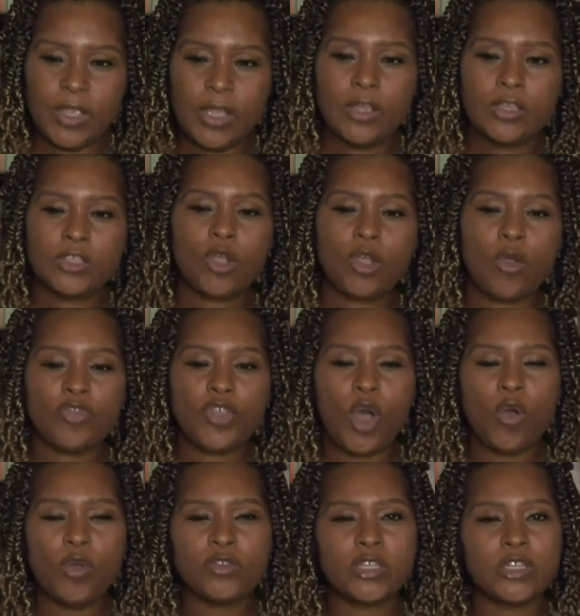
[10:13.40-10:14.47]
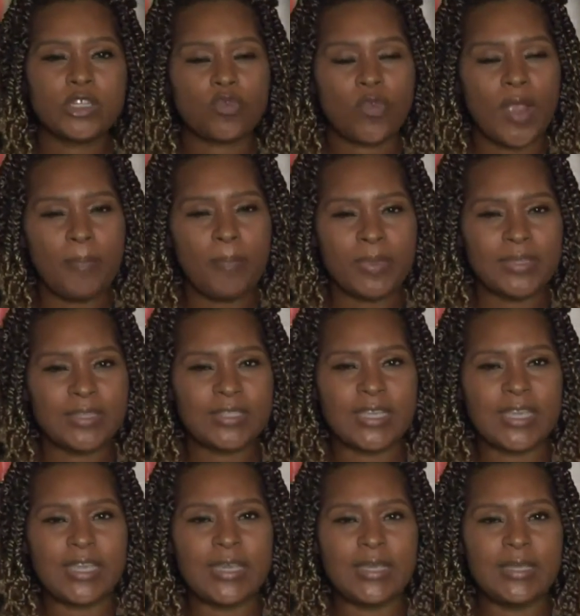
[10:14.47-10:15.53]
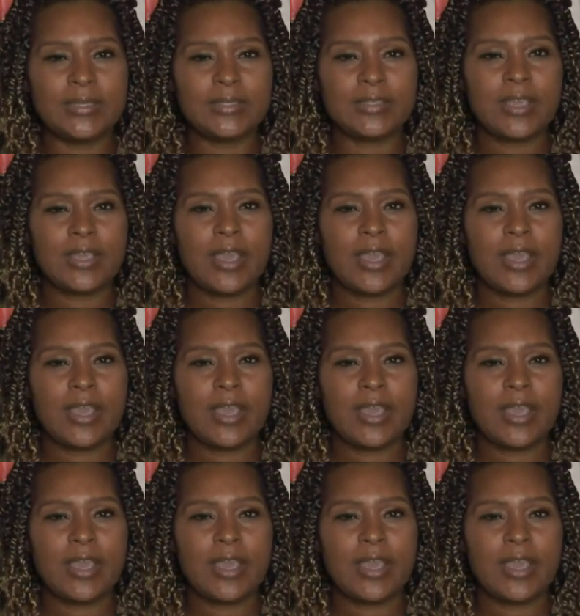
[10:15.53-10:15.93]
So those discrepancies,